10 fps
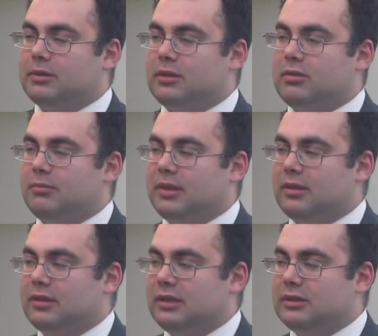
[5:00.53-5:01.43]
with
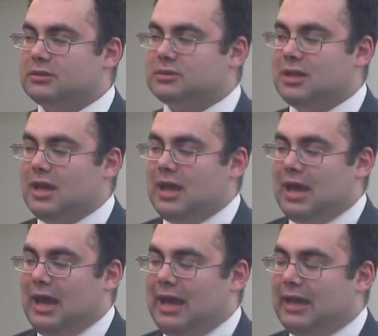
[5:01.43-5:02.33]
Disabilities.
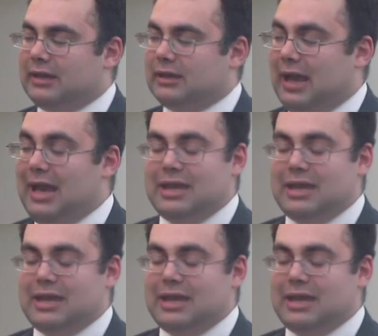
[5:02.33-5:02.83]
And